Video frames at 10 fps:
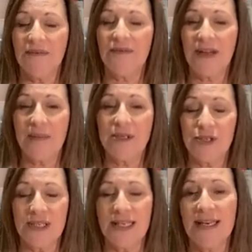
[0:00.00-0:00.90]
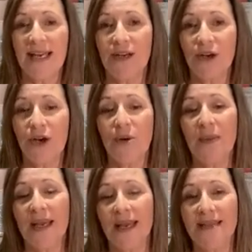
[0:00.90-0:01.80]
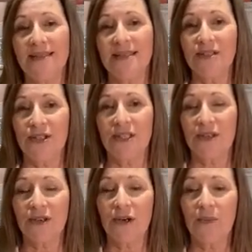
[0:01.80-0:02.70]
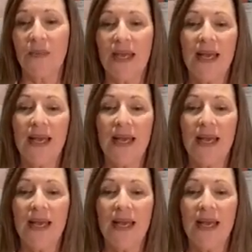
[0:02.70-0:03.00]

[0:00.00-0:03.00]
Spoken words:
familytreedna.com and ancestry.com.